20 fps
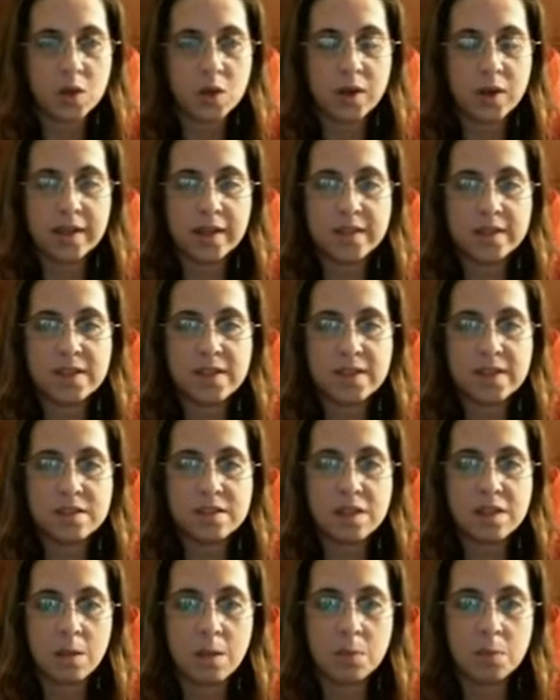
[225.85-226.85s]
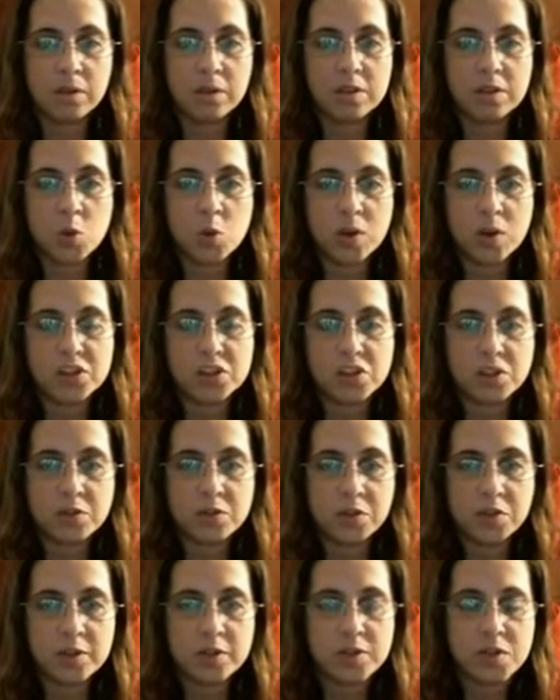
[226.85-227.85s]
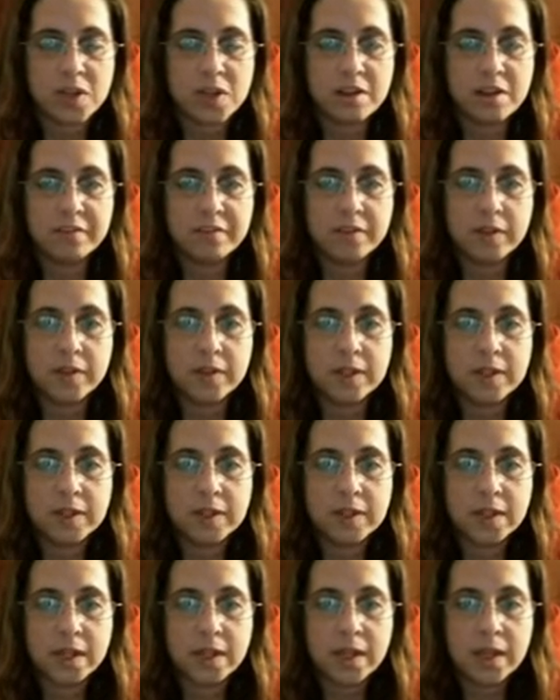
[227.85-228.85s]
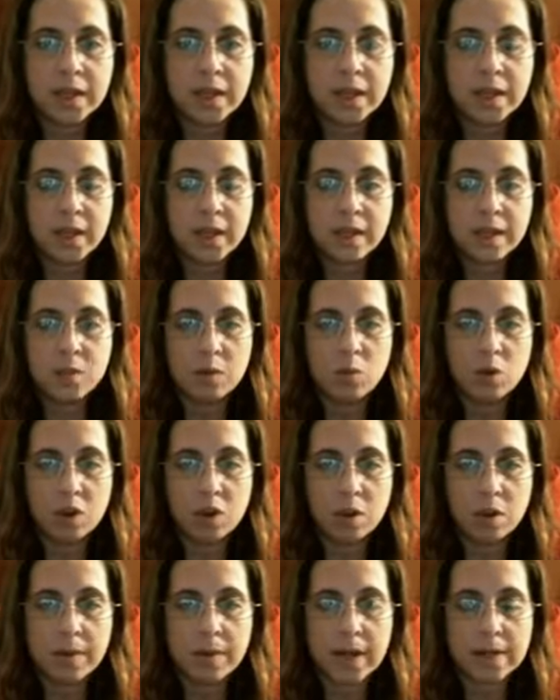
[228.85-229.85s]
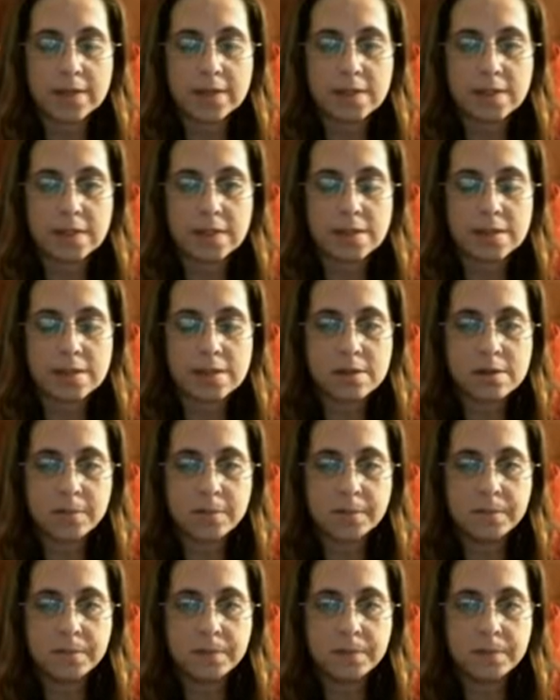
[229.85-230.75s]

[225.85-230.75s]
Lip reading: go ahead and test a couple of those questions for yourself, and then we'll come back to this.